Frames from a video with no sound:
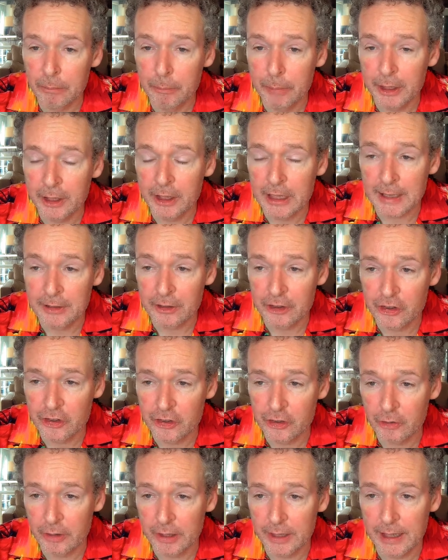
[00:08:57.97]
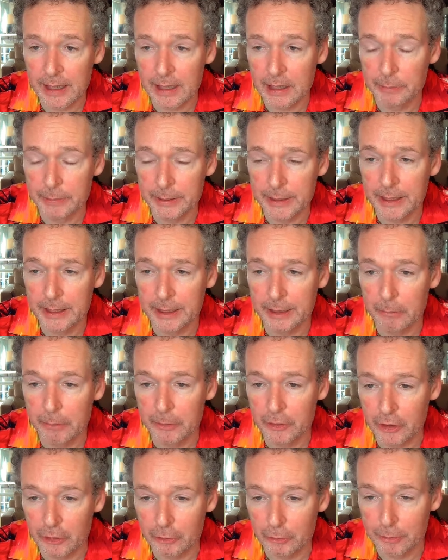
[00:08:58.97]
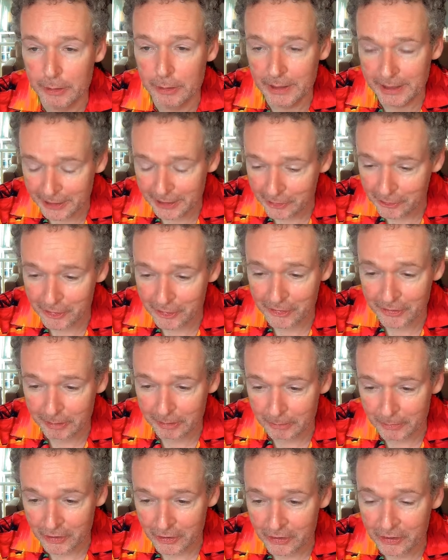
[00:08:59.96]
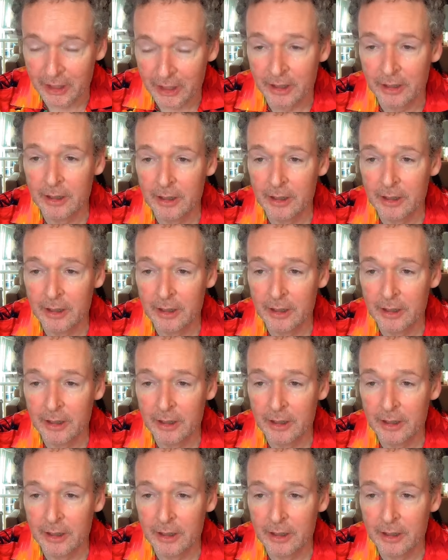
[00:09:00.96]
But it has a sonic element in it, which is really interesting, which is